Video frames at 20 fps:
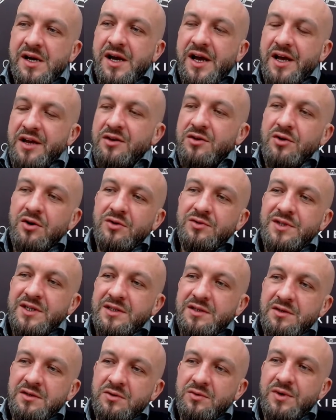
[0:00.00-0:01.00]
and know
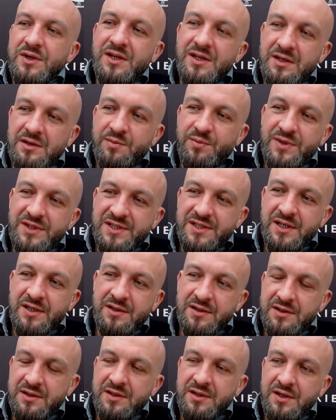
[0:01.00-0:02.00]
that you're
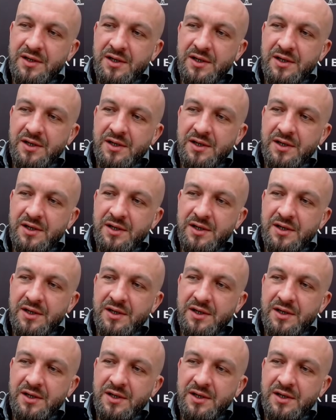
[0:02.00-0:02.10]
100%